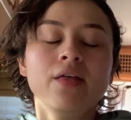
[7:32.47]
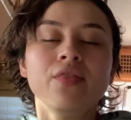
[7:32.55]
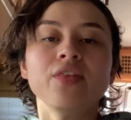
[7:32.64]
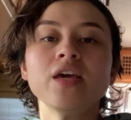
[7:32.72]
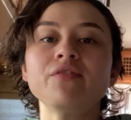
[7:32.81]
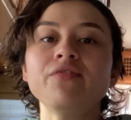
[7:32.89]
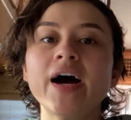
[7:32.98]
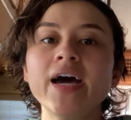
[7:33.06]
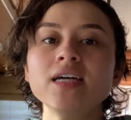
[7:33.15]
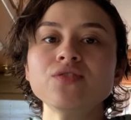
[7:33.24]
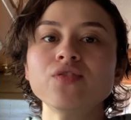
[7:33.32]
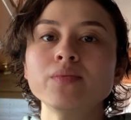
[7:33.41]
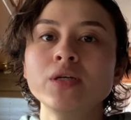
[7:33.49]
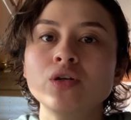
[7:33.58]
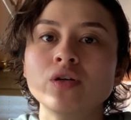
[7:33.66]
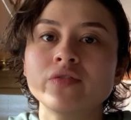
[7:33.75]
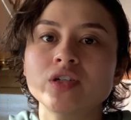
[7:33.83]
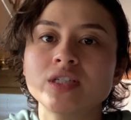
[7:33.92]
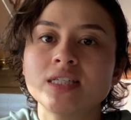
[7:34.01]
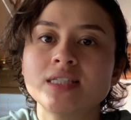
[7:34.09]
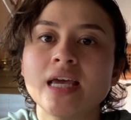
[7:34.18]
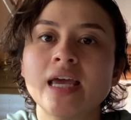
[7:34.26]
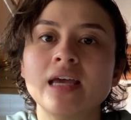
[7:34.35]
The advice from the universe is
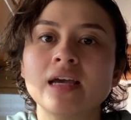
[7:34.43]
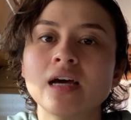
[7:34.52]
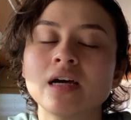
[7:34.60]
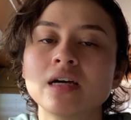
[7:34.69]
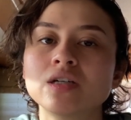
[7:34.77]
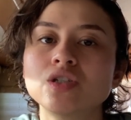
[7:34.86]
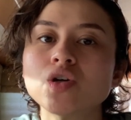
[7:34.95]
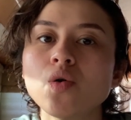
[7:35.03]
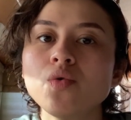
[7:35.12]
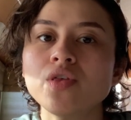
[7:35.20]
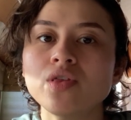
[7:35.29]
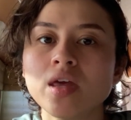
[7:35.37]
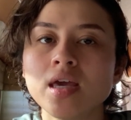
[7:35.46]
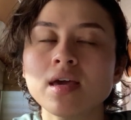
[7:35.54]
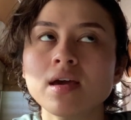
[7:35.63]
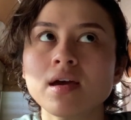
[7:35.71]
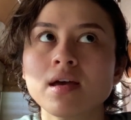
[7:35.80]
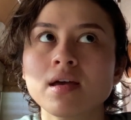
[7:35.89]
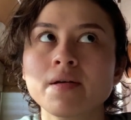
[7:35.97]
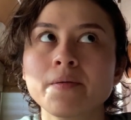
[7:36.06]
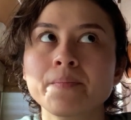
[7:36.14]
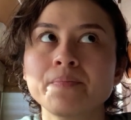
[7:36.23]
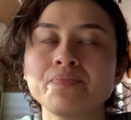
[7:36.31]
saying, don't think
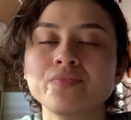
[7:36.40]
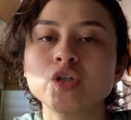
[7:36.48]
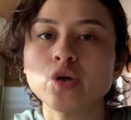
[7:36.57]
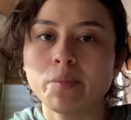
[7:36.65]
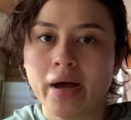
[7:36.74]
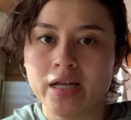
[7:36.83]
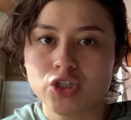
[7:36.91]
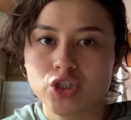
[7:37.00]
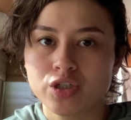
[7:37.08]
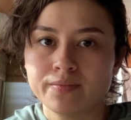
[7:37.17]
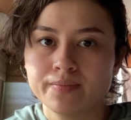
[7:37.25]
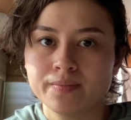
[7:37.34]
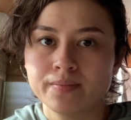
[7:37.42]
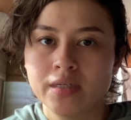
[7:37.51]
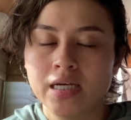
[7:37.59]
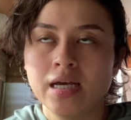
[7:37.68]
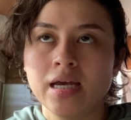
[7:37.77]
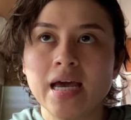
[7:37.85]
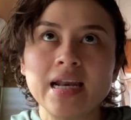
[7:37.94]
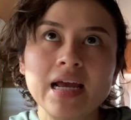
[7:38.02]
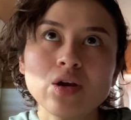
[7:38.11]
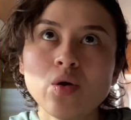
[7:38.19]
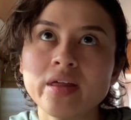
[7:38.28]
too much. And
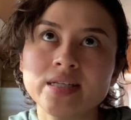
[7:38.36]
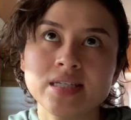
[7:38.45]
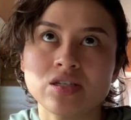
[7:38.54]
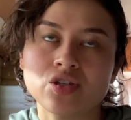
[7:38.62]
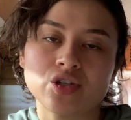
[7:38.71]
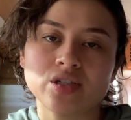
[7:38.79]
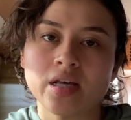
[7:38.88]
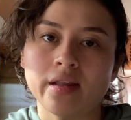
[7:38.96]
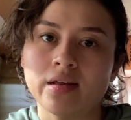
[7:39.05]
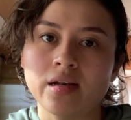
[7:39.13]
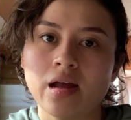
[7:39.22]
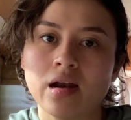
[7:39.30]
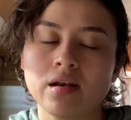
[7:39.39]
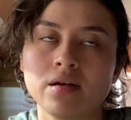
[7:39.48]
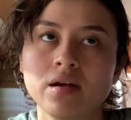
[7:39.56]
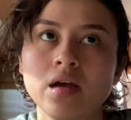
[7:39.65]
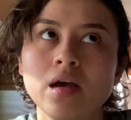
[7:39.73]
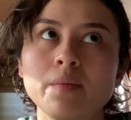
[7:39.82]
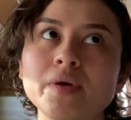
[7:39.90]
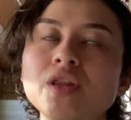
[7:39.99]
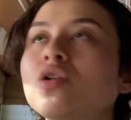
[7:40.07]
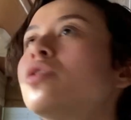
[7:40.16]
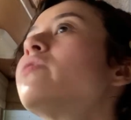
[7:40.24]
I know that's easier said than done.
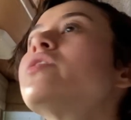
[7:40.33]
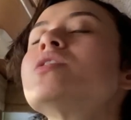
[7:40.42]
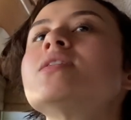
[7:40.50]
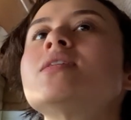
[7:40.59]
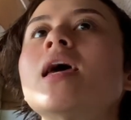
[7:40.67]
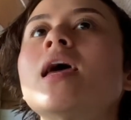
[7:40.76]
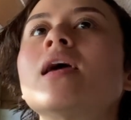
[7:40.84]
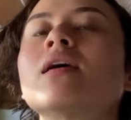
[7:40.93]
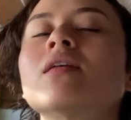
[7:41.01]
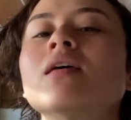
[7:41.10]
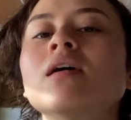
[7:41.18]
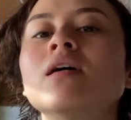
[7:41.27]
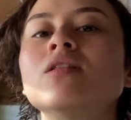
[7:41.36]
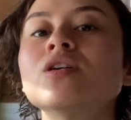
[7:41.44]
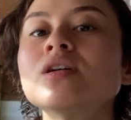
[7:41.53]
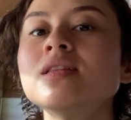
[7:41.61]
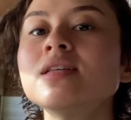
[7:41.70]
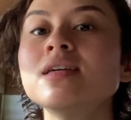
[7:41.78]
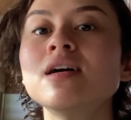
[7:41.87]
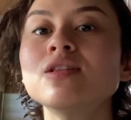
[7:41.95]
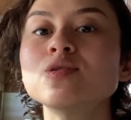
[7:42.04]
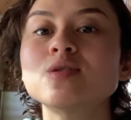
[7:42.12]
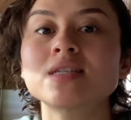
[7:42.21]
But the universe is saying, look at the
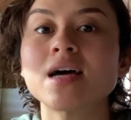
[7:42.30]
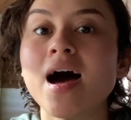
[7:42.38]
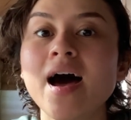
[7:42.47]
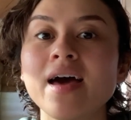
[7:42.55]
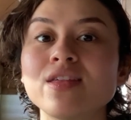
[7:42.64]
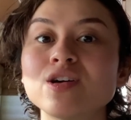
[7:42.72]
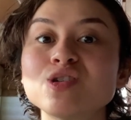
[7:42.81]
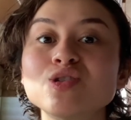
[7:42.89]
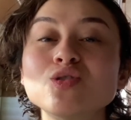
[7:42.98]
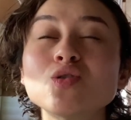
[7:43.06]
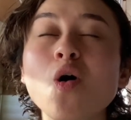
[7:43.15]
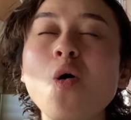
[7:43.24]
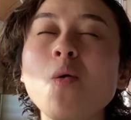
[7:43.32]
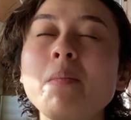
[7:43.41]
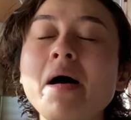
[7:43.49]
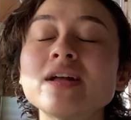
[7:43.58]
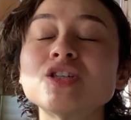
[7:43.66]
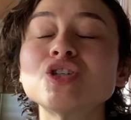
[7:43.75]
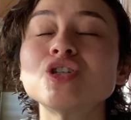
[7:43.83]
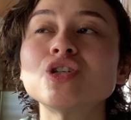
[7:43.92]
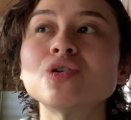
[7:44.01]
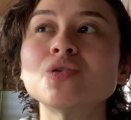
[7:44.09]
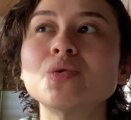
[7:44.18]
yellow sky. There's so much
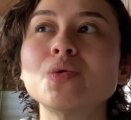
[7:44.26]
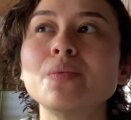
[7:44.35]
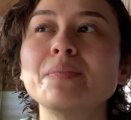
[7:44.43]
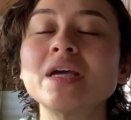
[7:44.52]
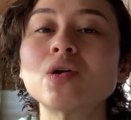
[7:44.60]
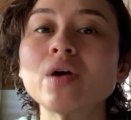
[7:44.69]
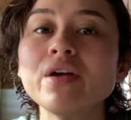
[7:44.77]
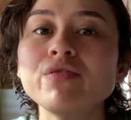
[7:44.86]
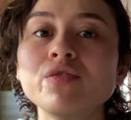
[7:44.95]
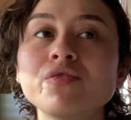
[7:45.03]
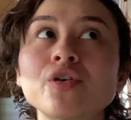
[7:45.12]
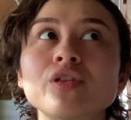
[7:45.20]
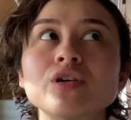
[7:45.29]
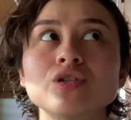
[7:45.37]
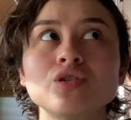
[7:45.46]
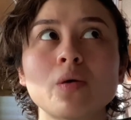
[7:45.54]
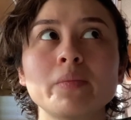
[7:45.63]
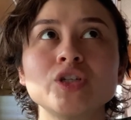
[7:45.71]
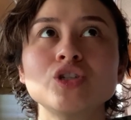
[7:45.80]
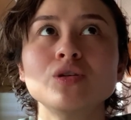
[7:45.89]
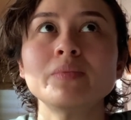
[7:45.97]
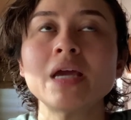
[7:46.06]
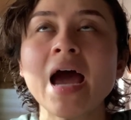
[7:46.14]
to be grateful for. There's so much
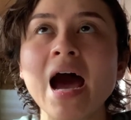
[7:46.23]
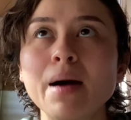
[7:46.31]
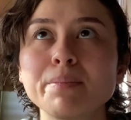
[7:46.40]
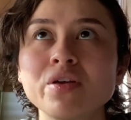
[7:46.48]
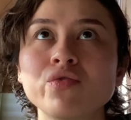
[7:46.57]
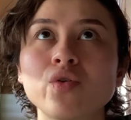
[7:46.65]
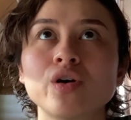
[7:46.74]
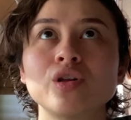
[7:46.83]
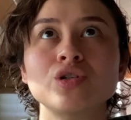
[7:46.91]
to be happy for.